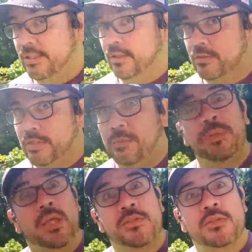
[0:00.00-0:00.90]
Guilty
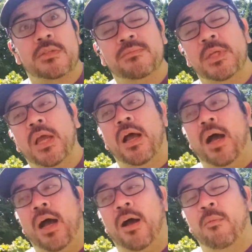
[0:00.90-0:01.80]
pleasure.
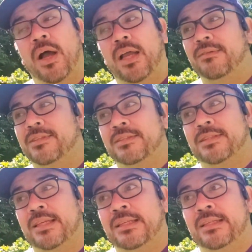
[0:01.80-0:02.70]
I have to
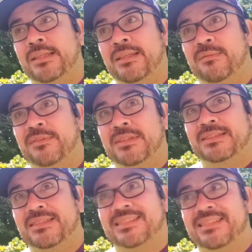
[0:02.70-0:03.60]
say,
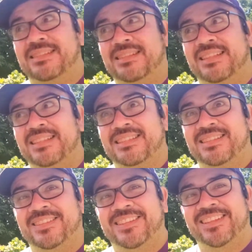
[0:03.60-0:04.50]
Netflix is
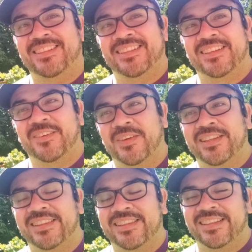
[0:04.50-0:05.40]
still killing it
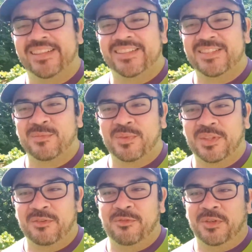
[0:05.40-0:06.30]
with some
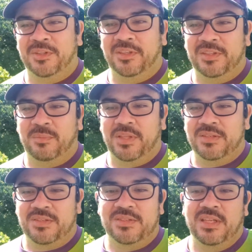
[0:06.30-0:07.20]
really fun guilty
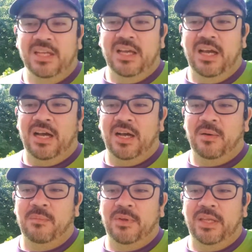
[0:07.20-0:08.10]
pleasures.
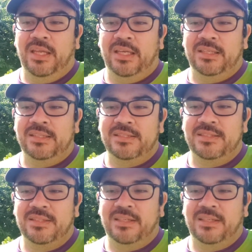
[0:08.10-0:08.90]
And